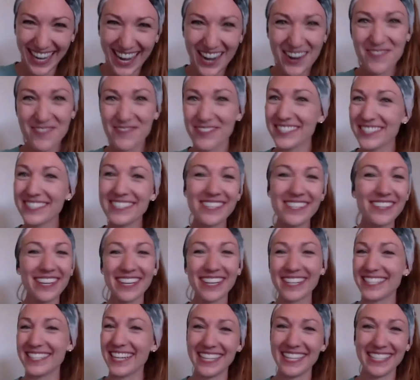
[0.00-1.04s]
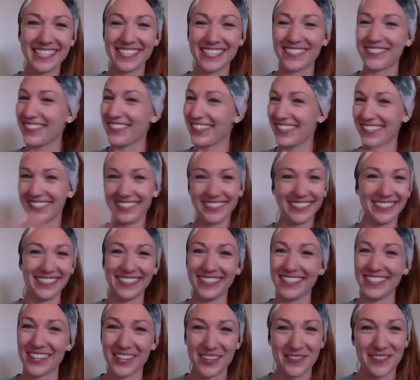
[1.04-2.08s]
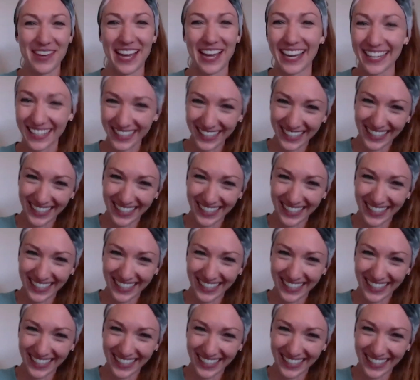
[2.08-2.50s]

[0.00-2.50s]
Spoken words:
Once you get a taste of it, you don't go back.